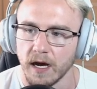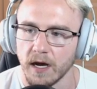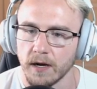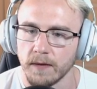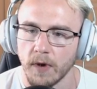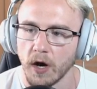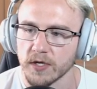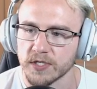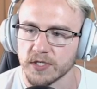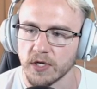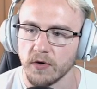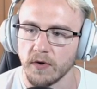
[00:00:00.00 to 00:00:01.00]

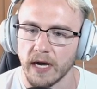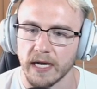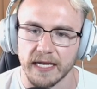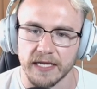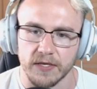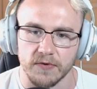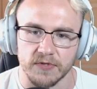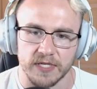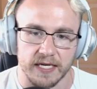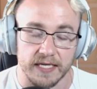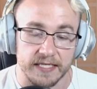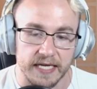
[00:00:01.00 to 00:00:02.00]
Also, I like
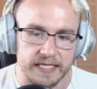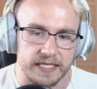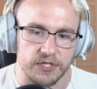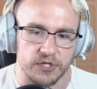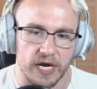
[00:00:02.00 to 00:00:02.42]
using assassin